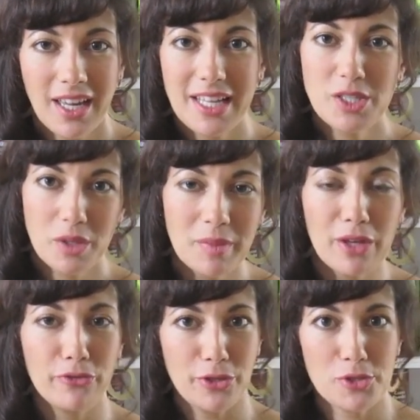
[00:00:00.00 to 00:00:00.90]
It took
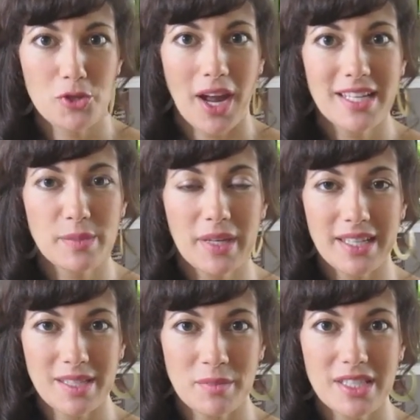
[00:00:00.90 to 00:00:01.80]
me a few tries
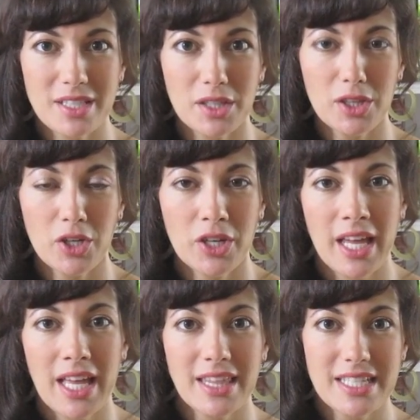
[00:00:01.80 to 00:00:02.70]
because I'm still
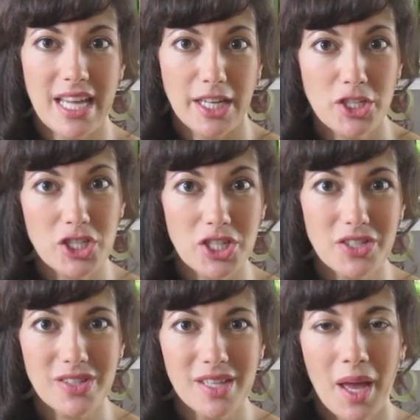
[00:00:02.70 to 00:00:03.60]
learning the
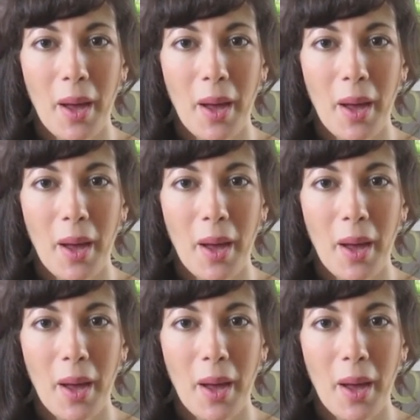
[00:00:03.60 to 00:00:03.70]
textures,